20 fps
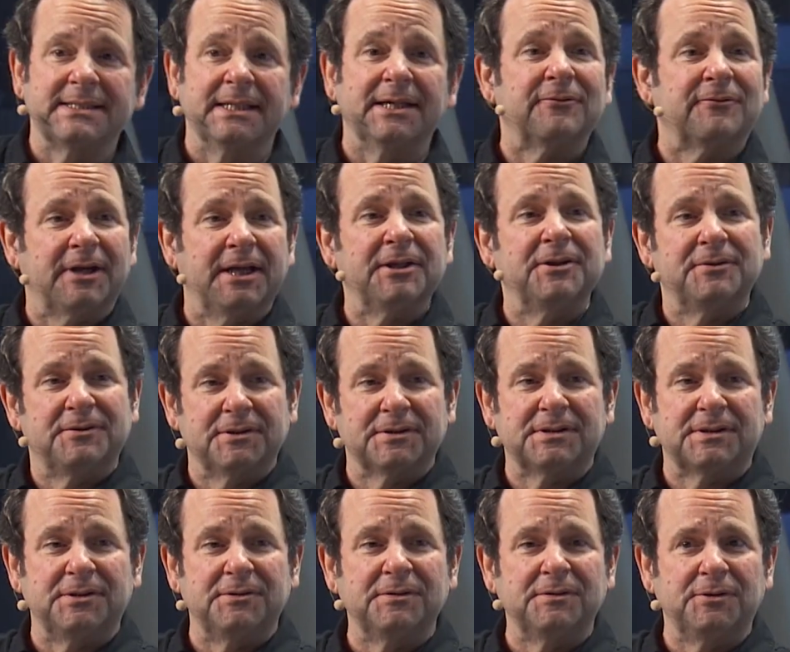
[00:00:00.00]
it, right? You
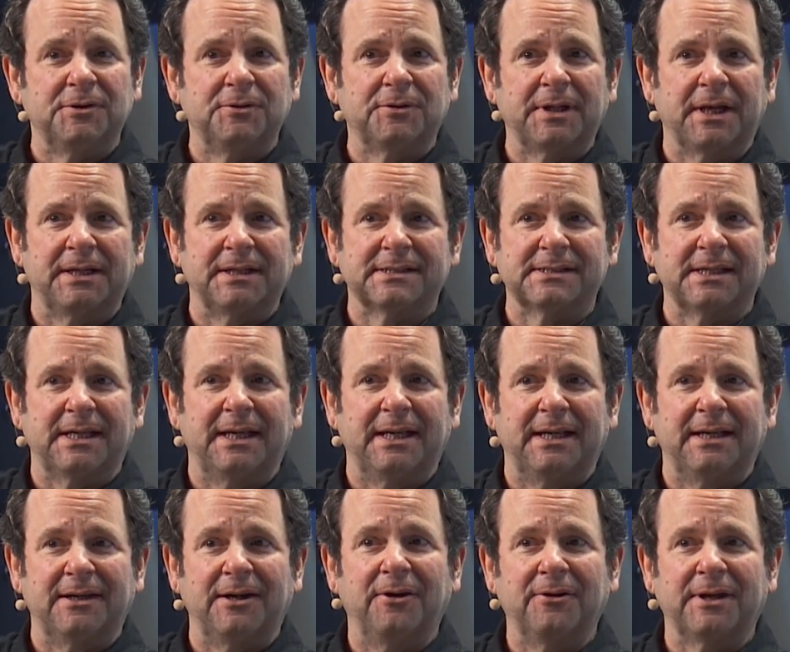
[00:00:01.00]
just you, you kind of
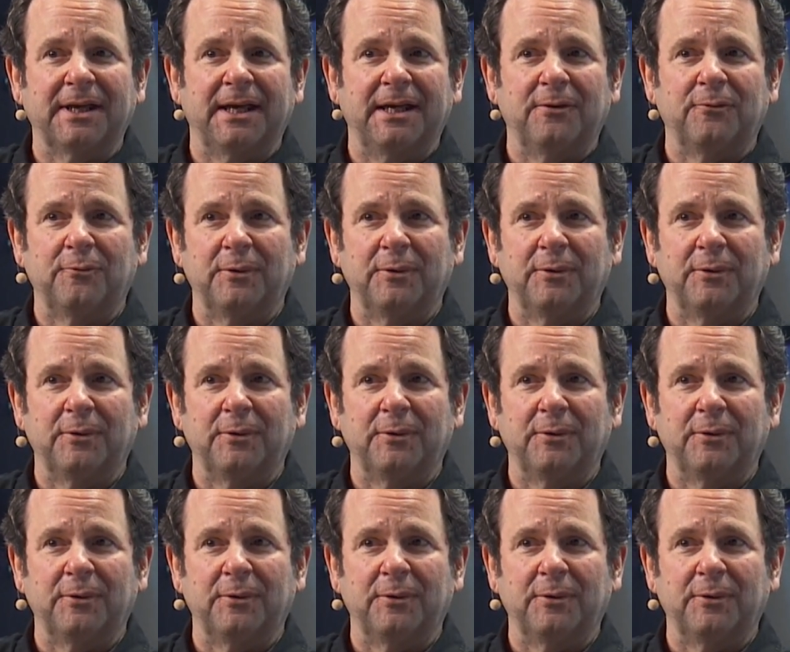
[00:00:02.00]
say, okay,